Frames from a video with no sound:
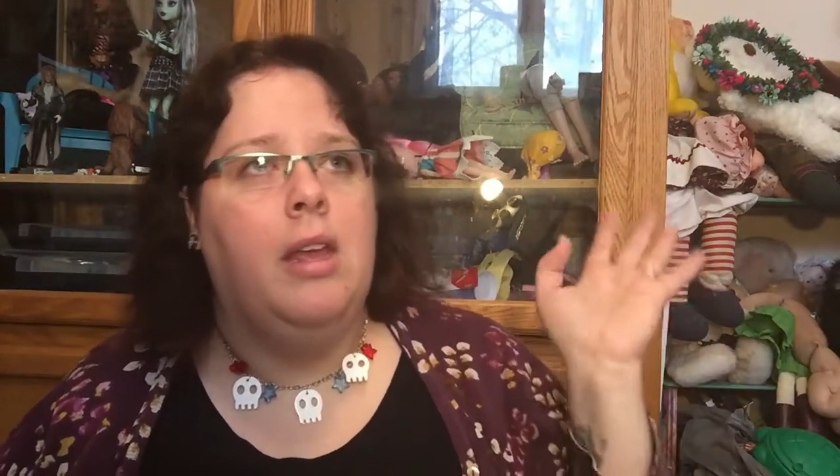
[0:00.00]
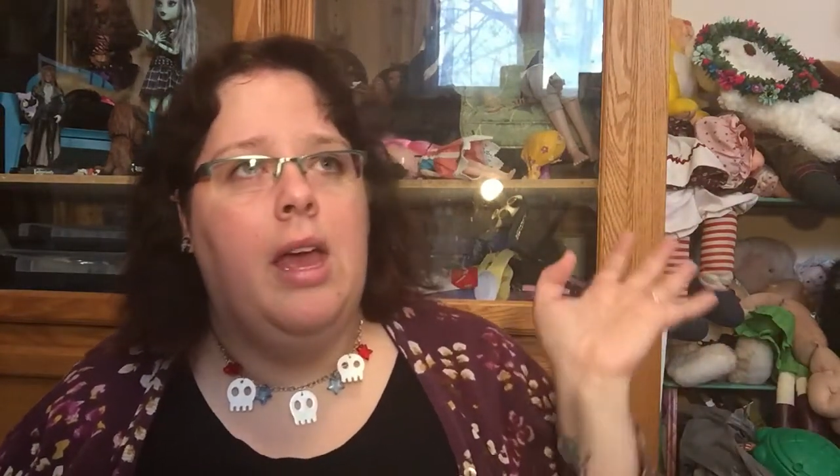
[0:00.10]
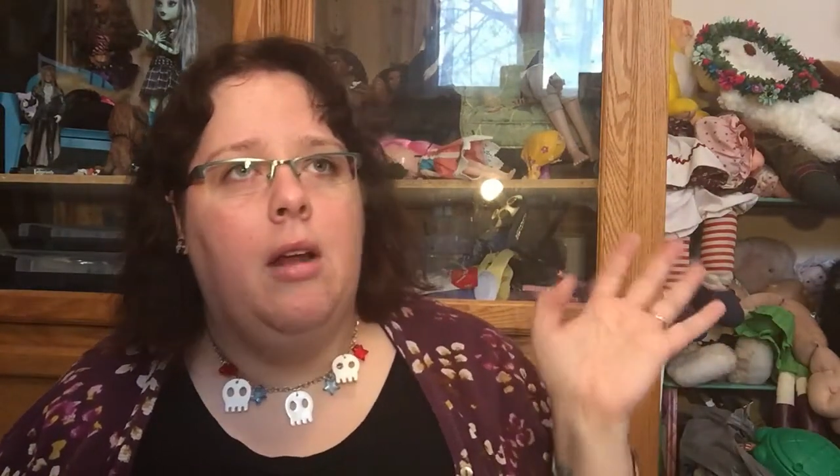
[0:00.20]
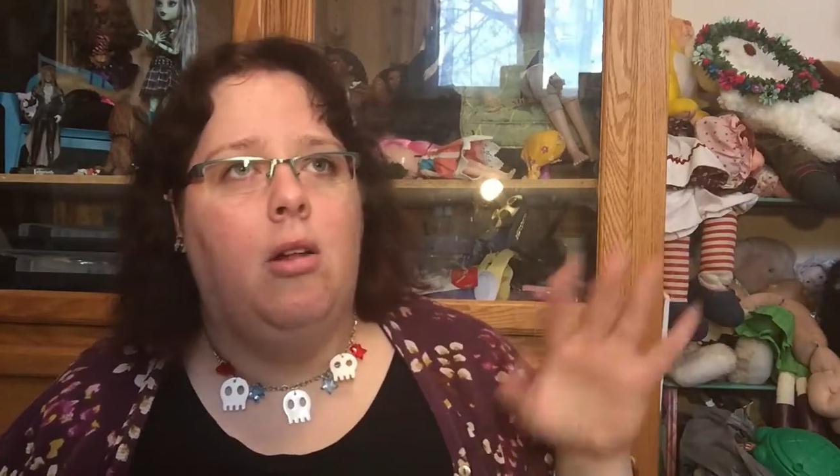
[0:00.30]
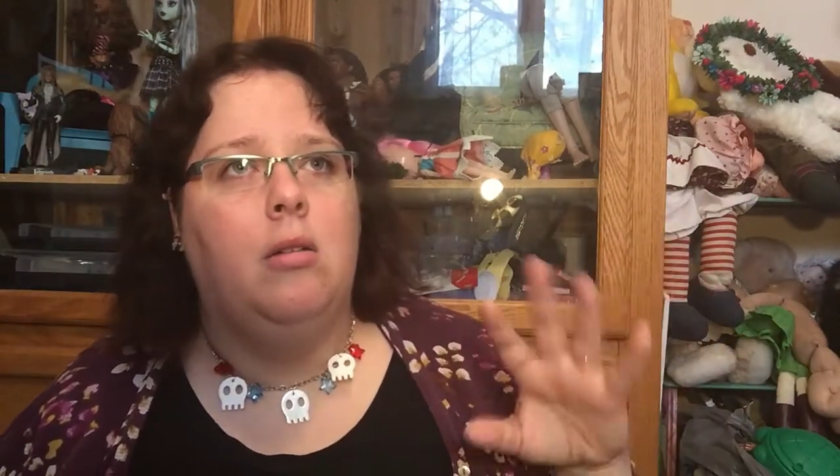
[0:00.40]

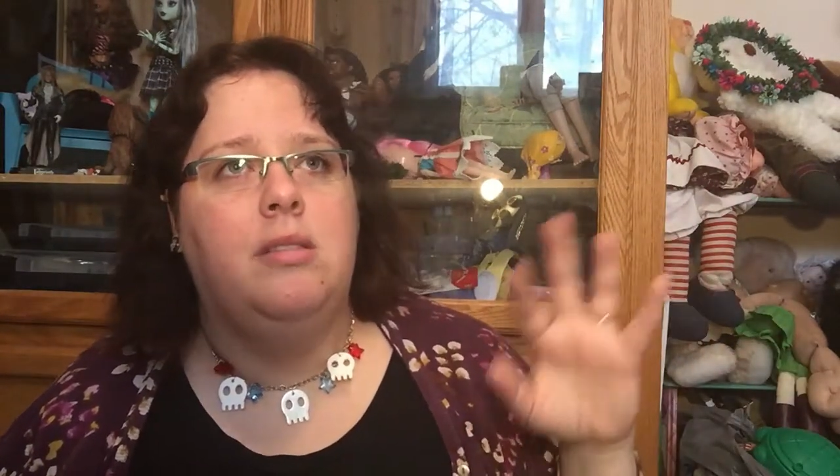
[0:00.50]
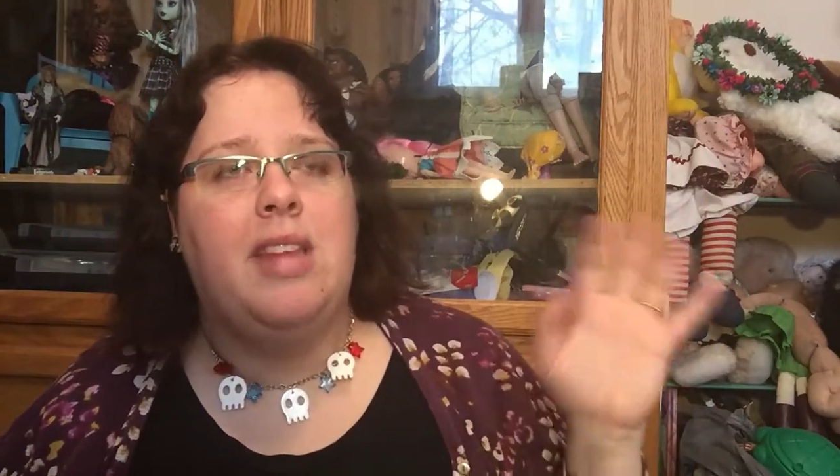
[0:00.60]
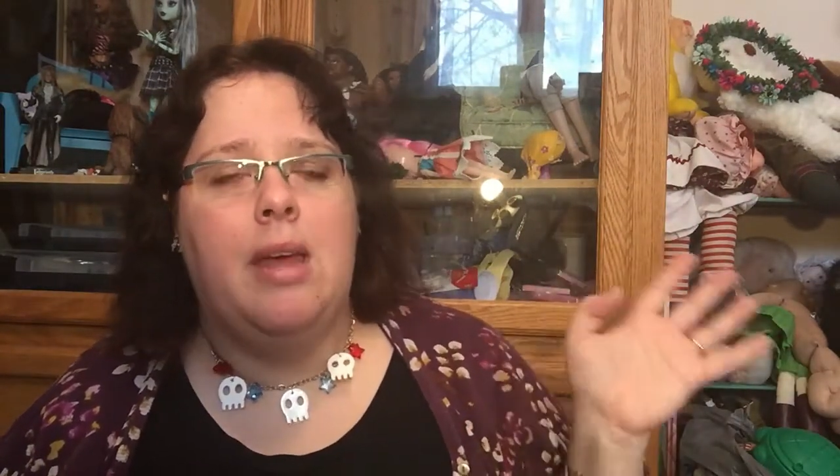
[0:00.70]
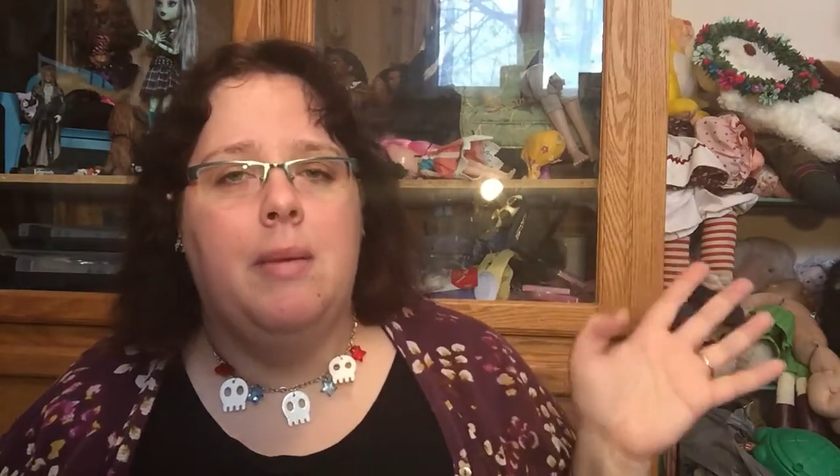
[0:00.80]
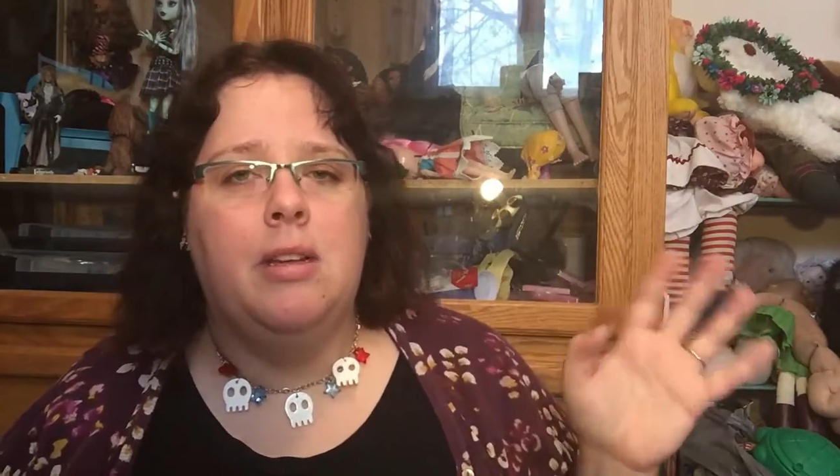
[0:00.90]
get all
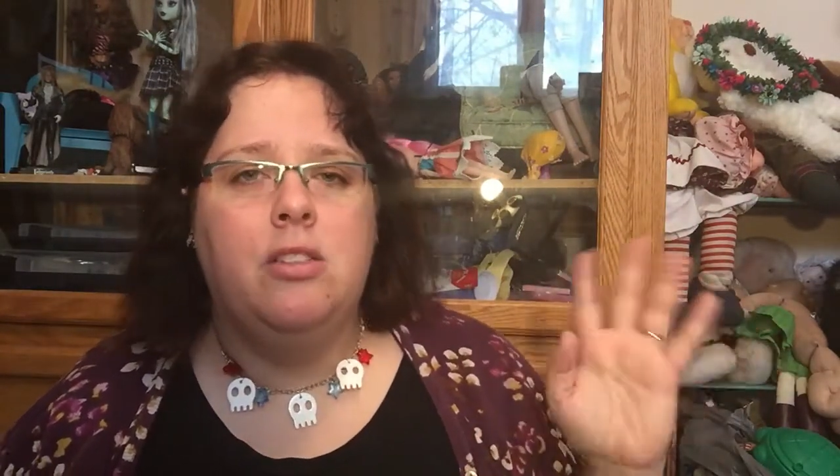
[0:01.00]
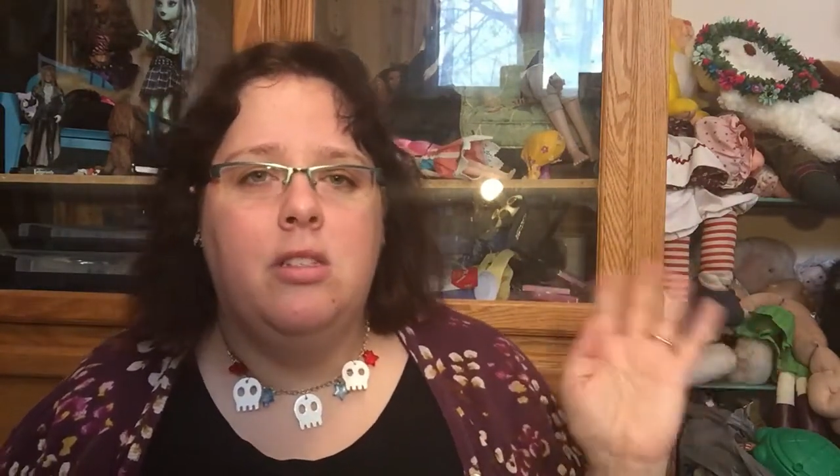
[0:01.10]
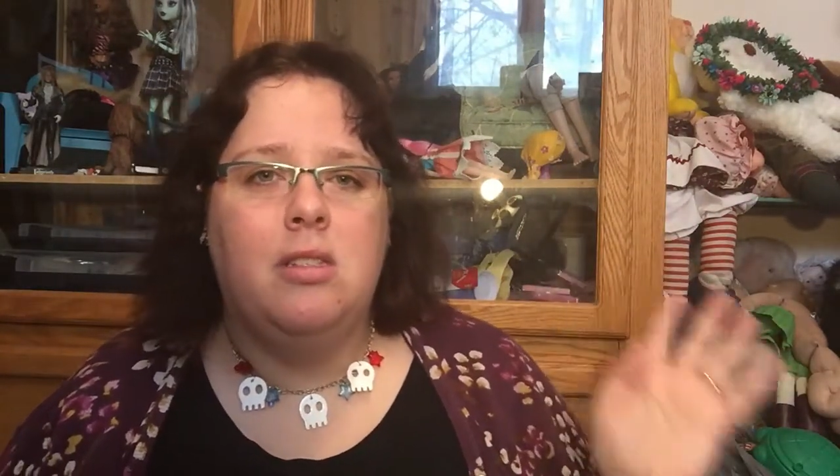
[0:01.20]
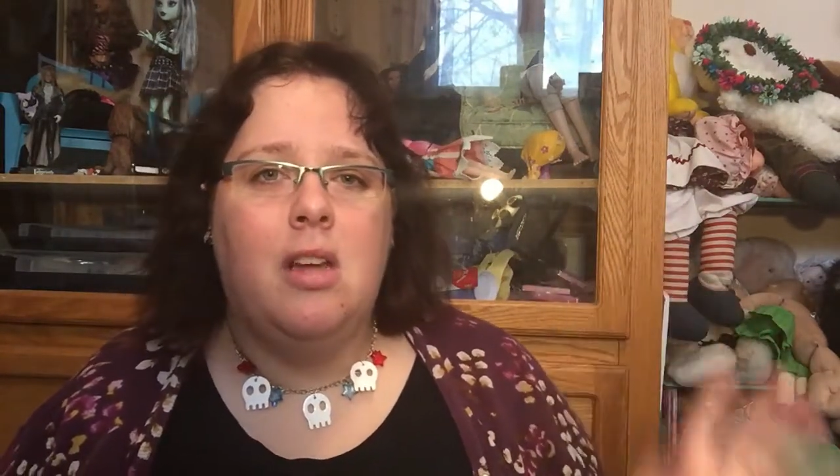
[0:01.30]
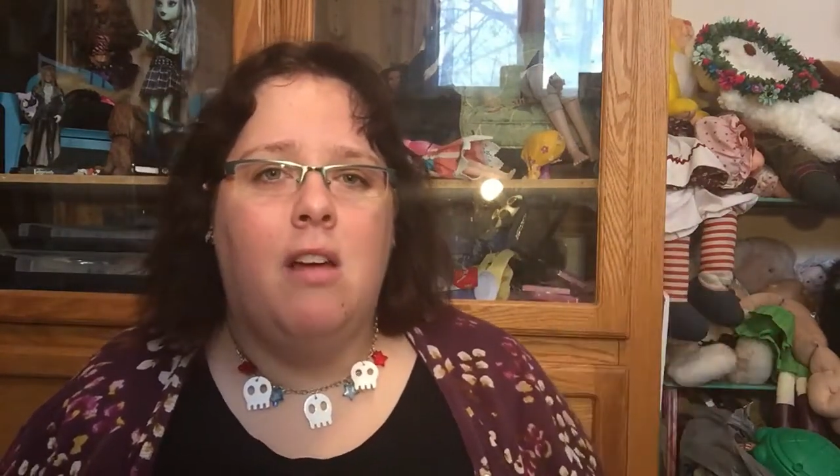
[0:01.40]
damaged
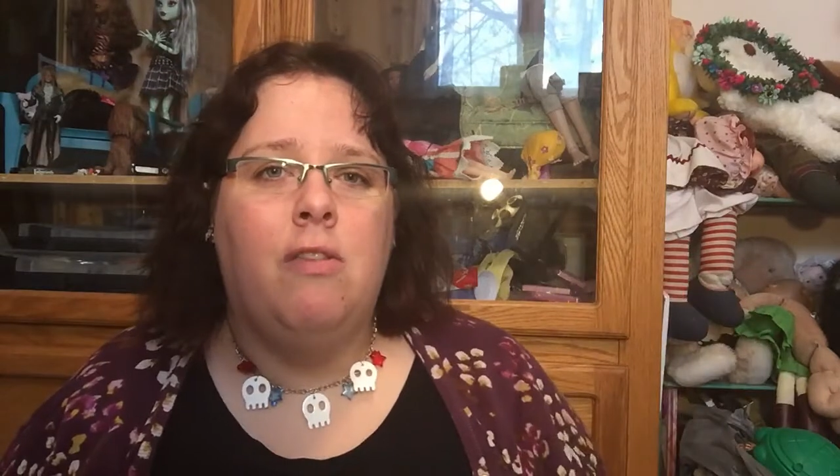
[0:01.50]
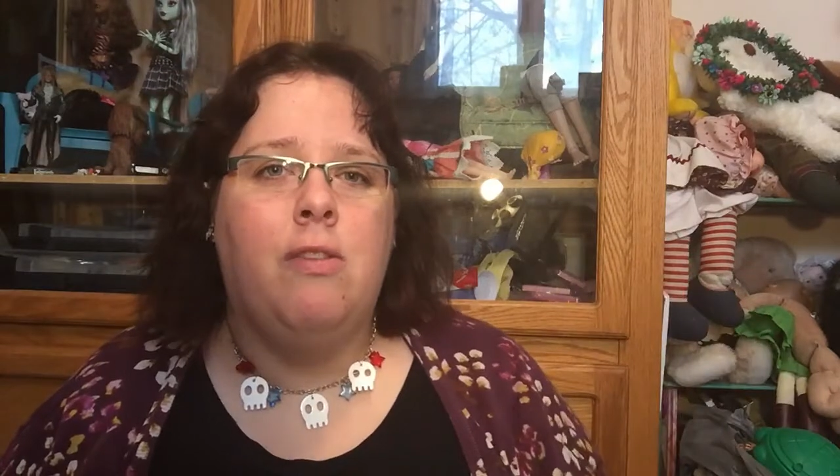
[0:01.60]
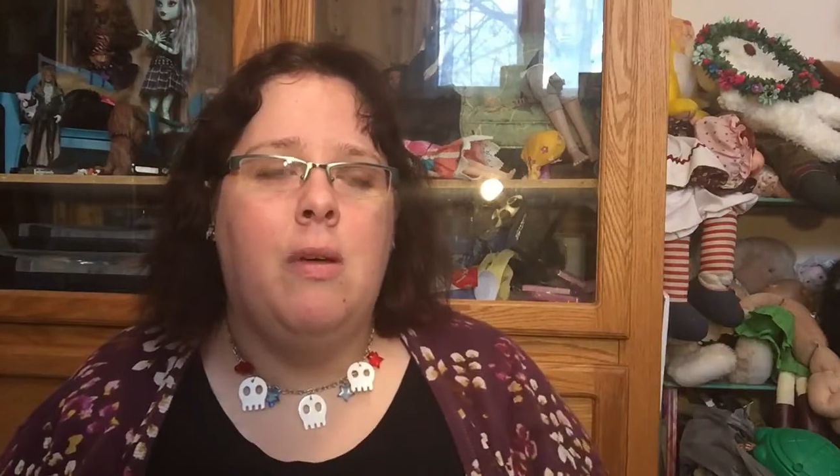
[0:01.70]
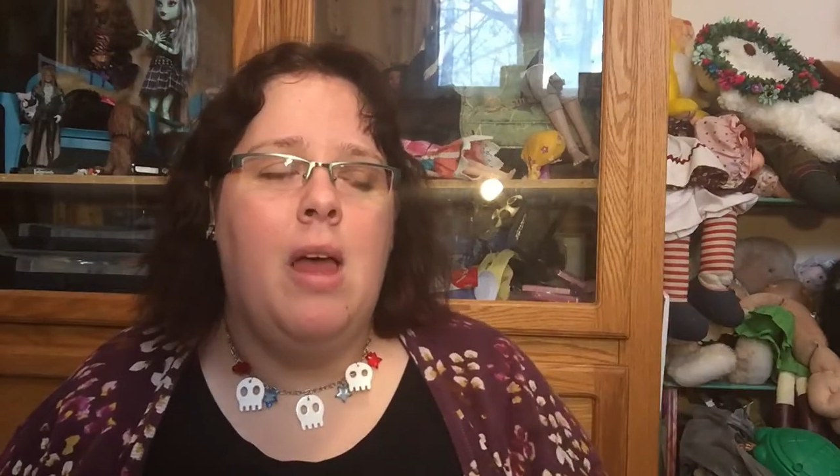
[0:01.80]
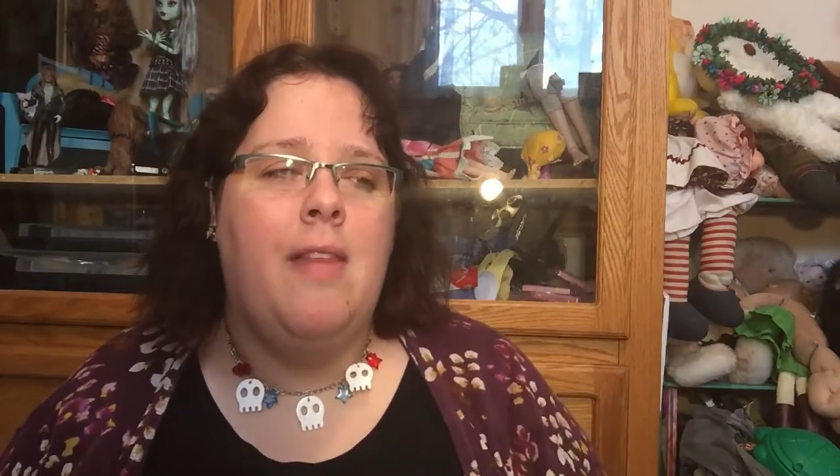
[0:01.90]
and stuff.